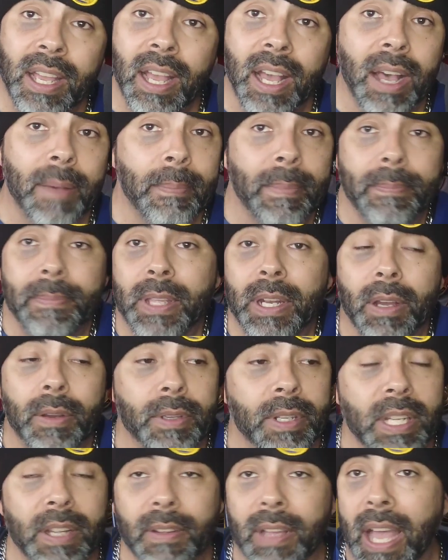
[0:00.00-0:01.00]
How
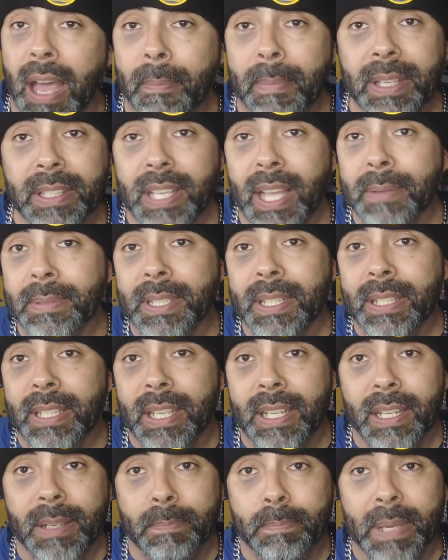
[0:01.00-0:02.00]
many times
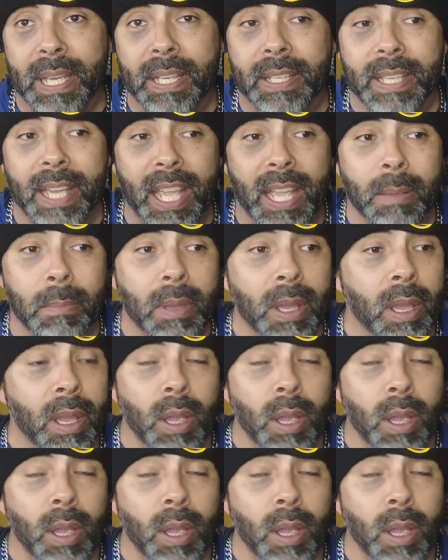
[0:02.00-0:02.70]
in a big game